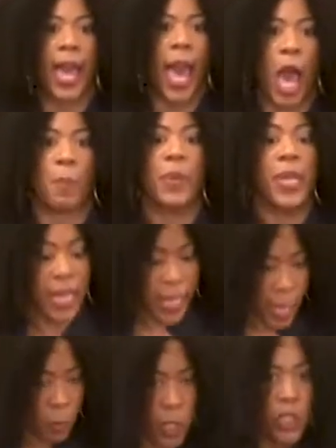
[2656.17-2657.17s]
lap,
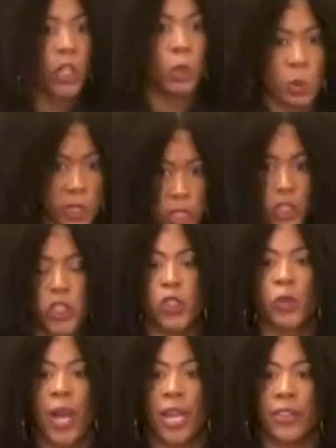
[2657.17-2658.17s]
he was losing
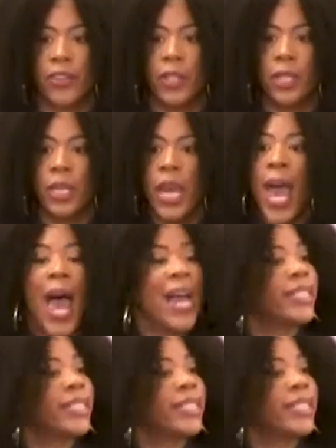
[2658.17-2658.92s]
strength. Yeah.